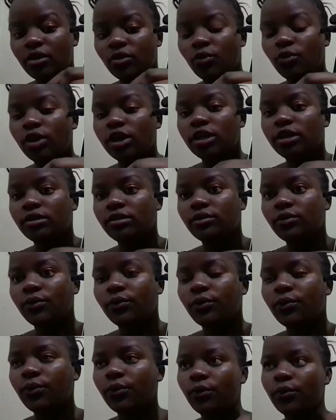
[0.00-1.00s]
when
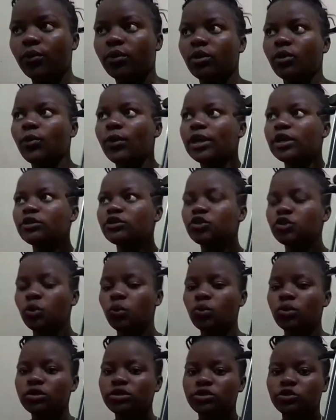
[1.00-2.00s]
you
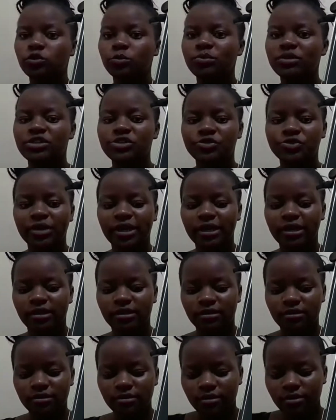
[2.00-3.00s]
don't want to be
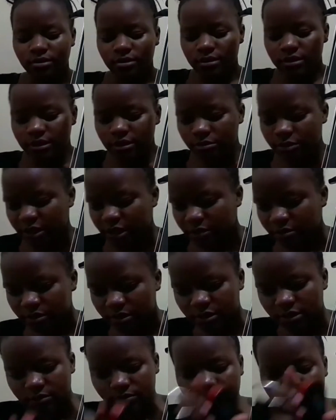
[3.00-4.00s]
straining, because
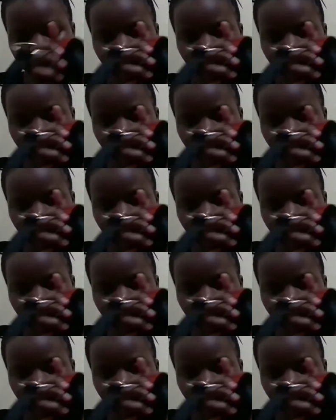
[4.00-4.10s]
sometimes